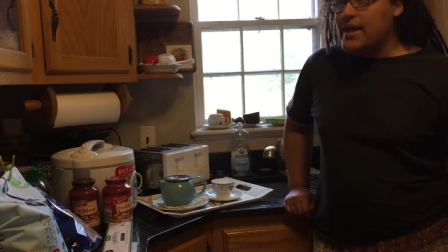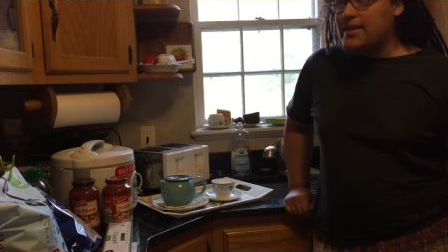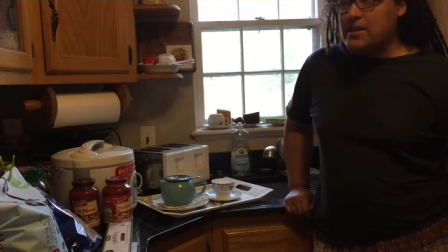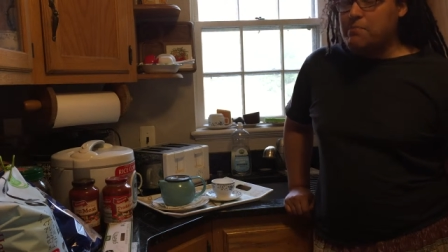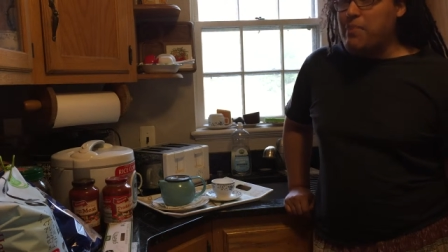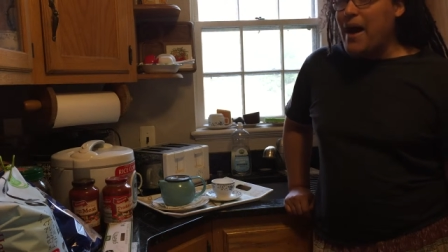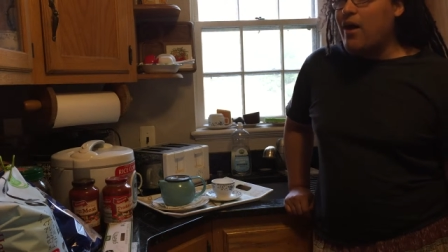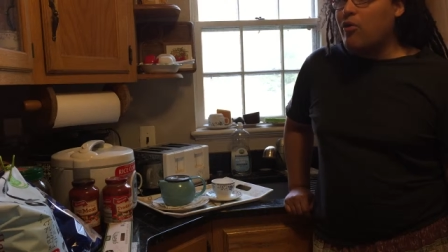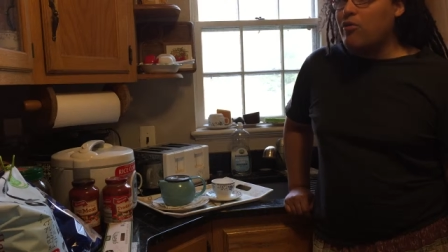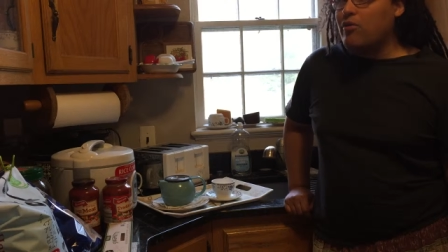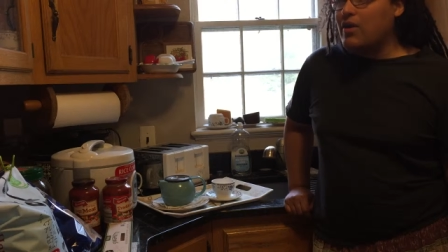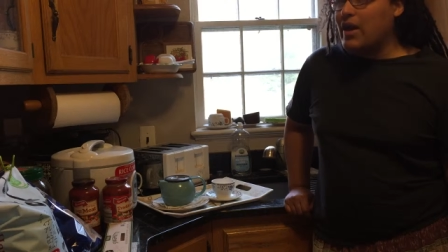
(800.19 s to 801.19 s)
it's
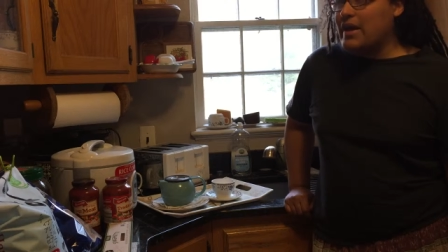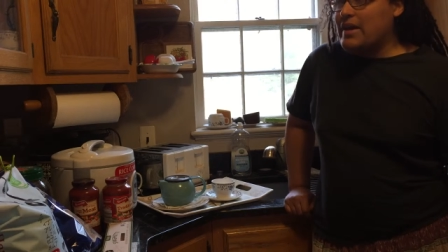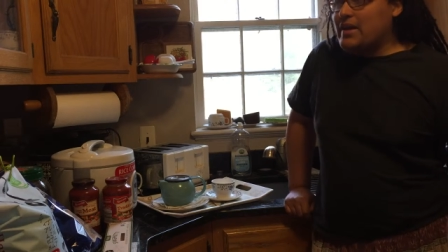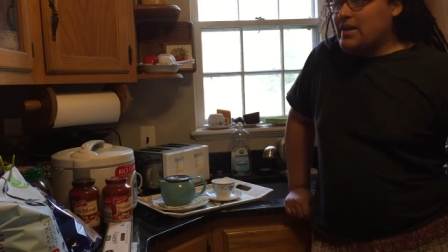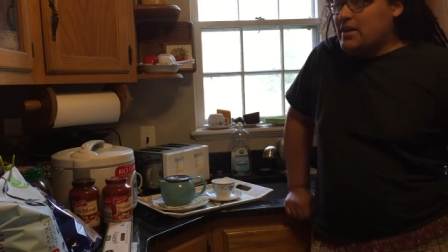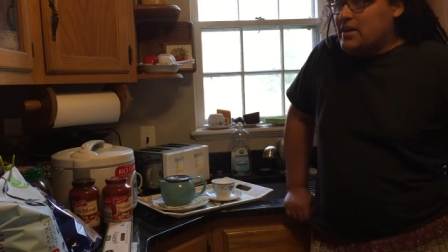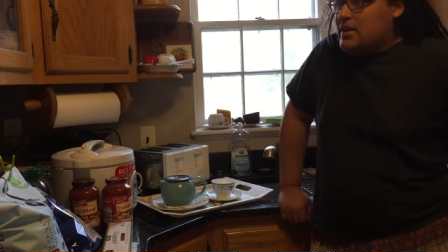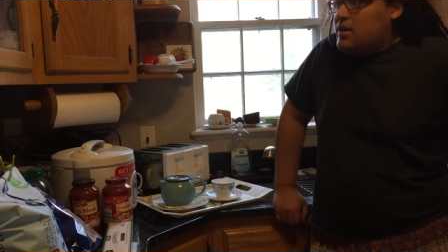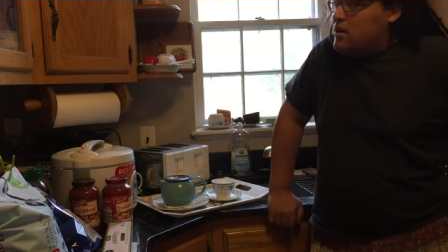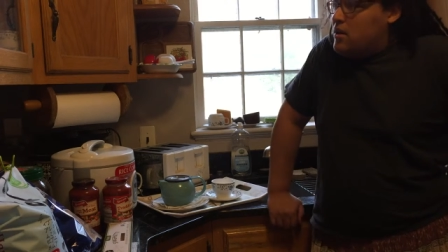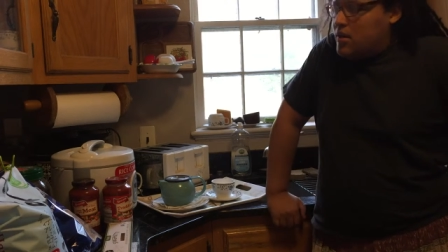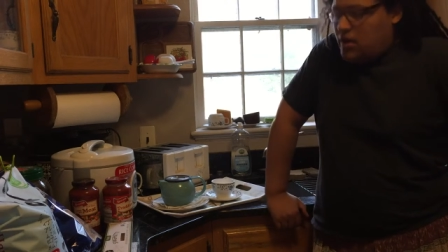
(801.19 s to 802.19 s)
about, like,
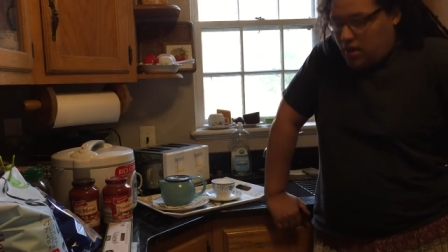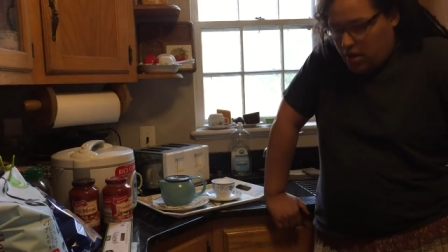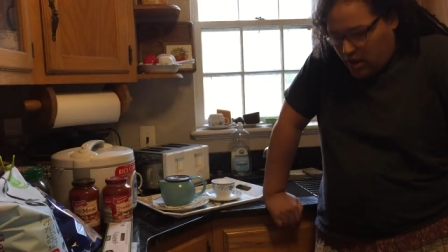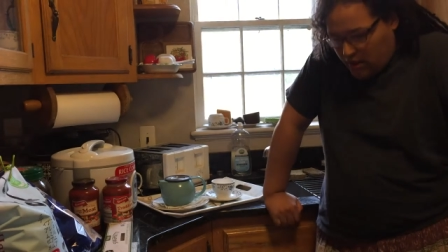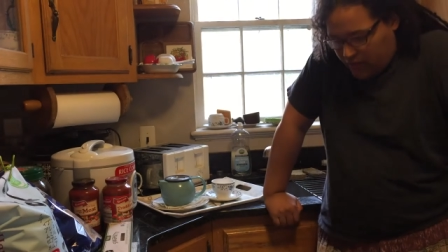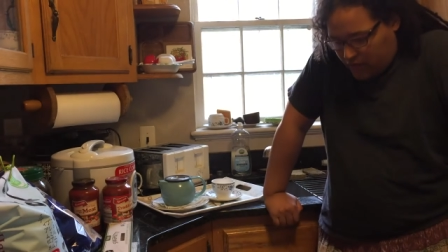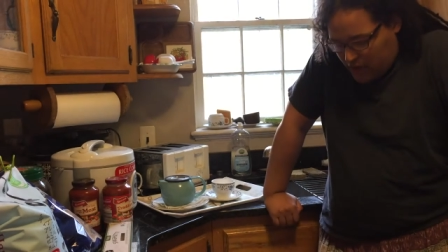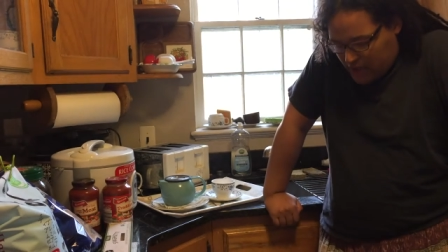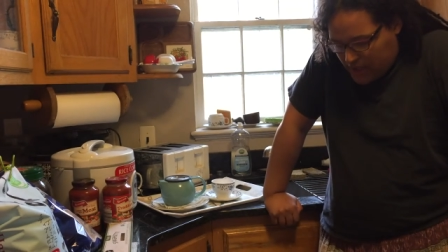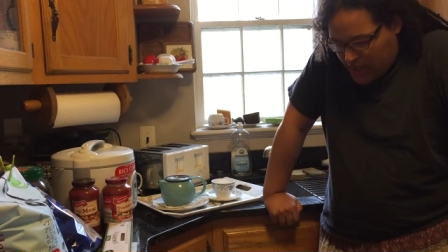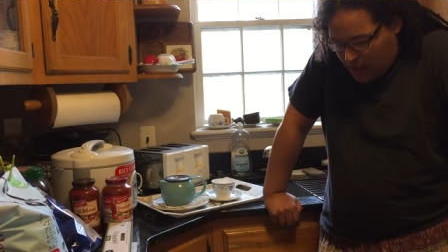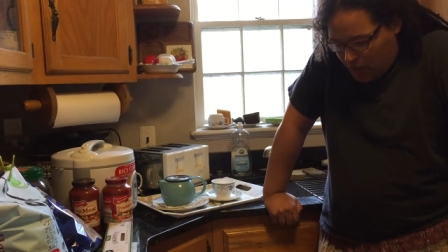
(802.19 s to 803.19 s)
I
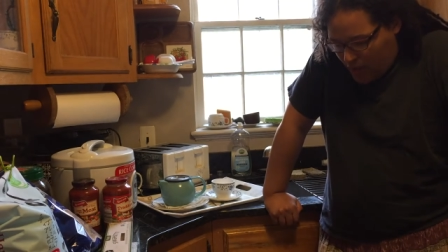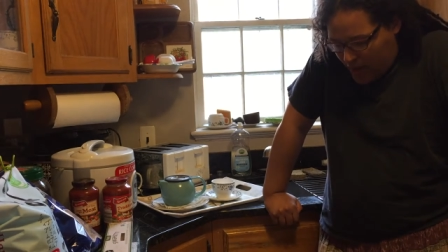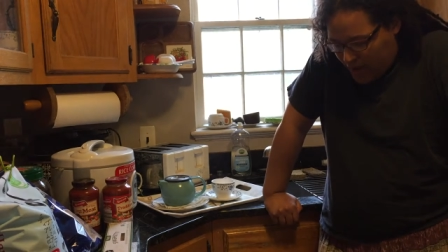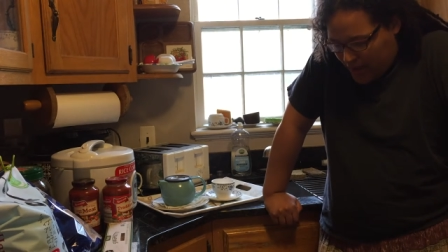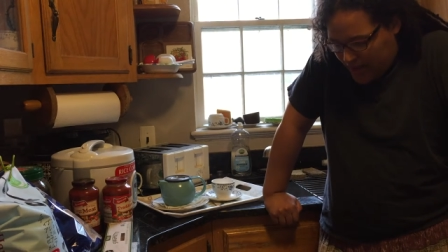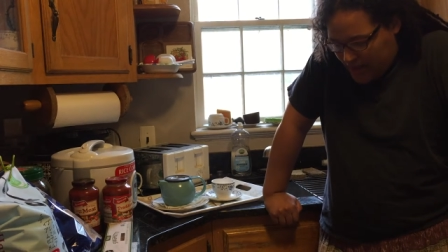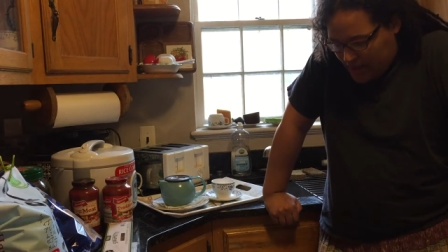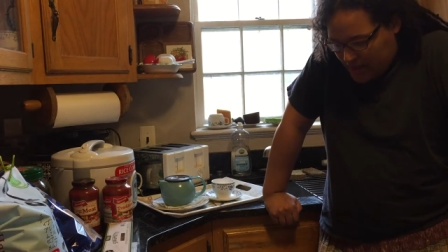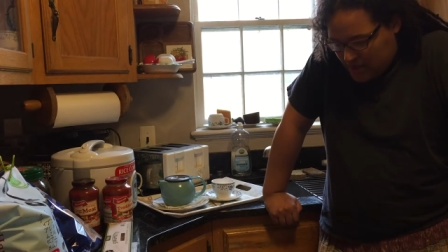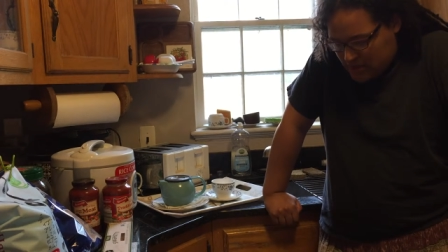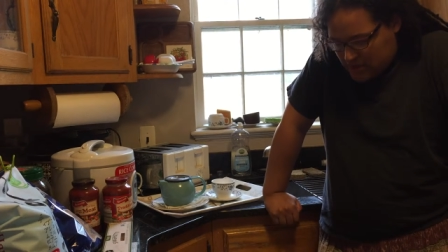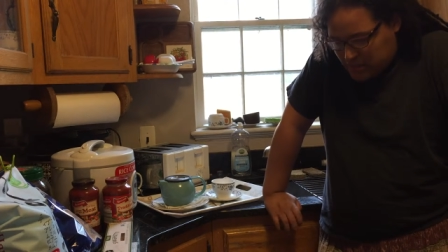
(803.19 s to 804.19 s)
forget where it
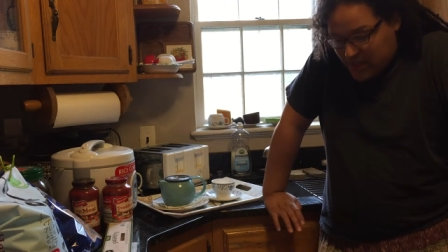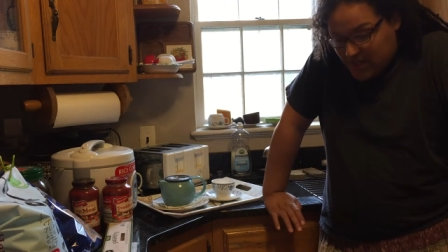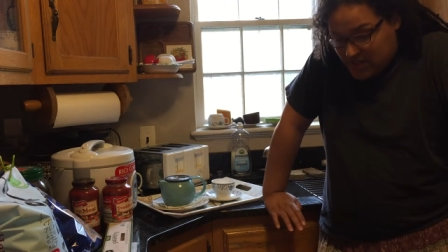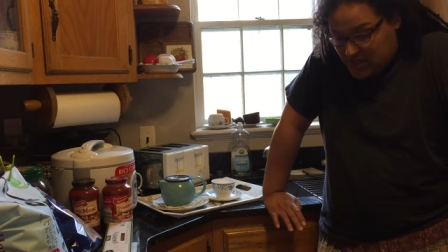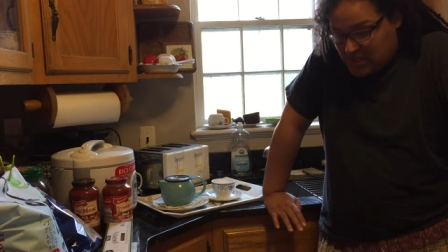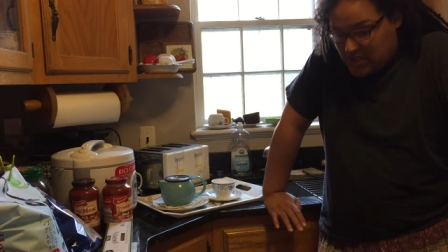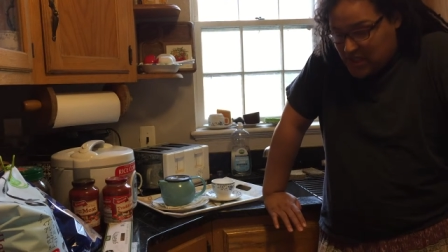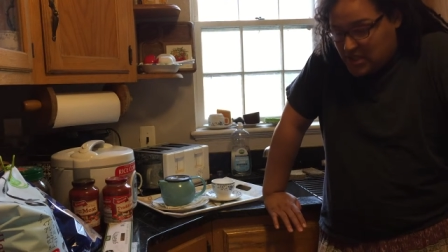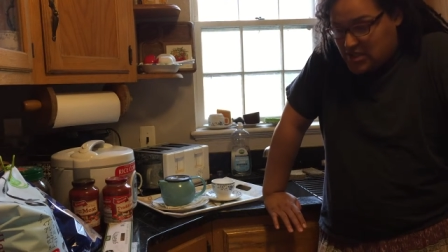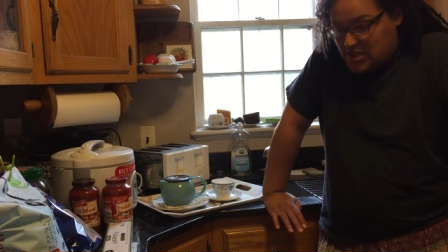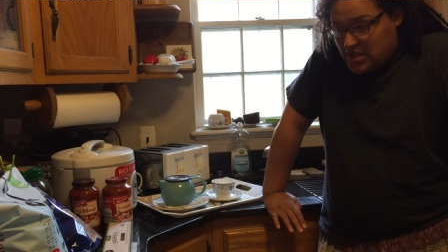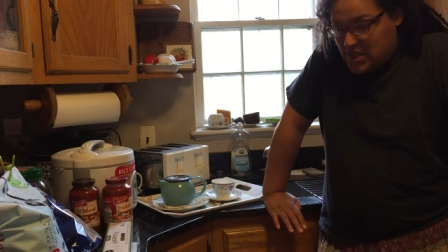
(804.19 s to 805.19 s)
is, but
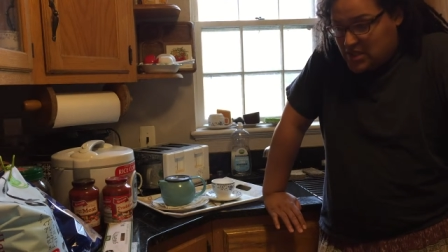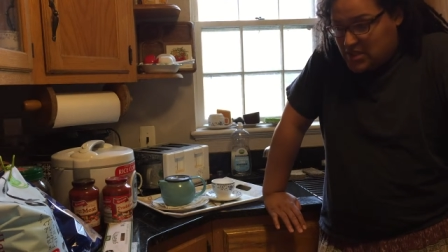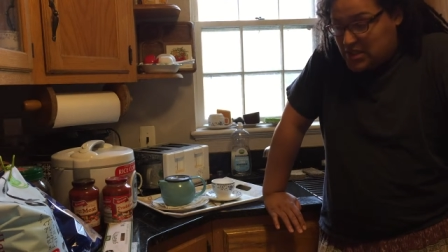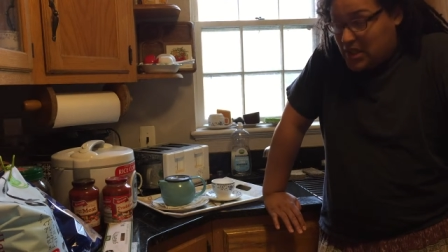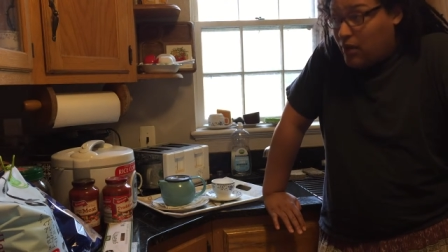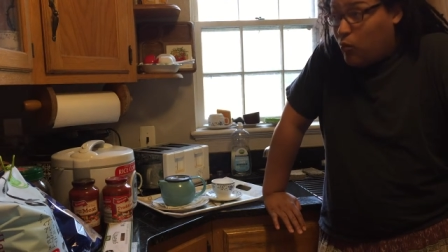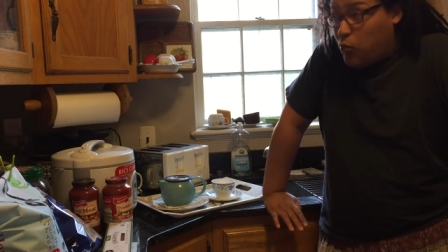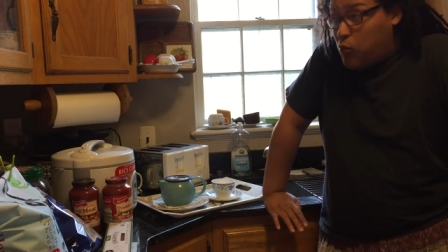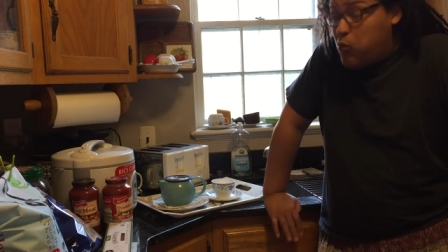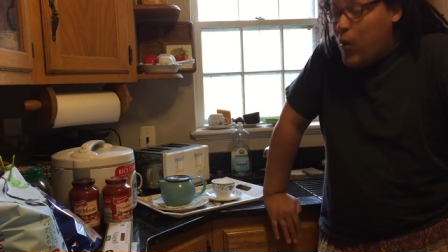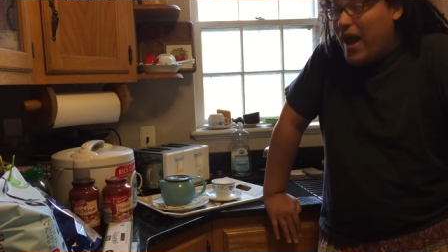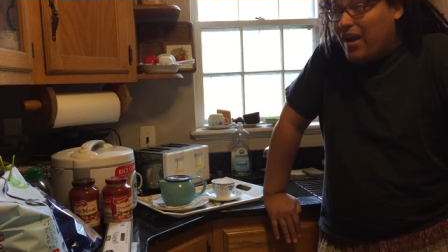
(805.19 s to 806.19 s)
it's like,
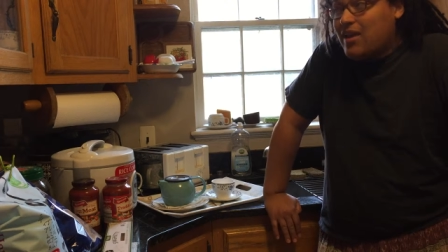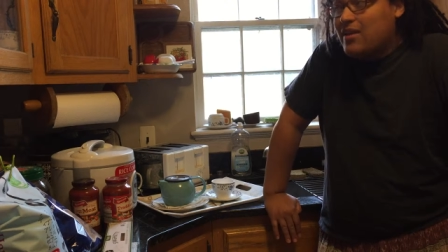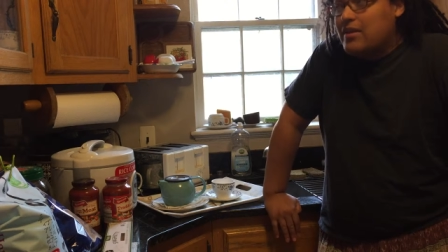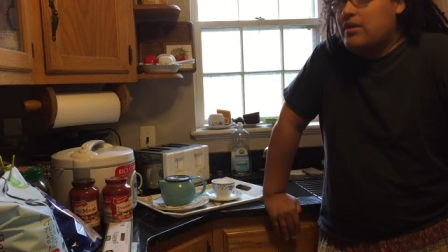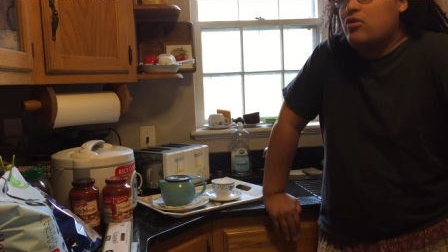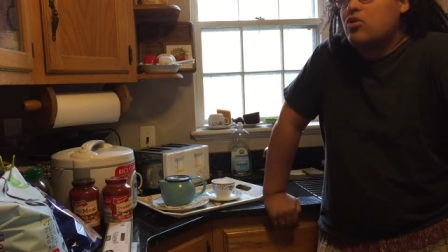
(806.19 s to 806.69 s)
well in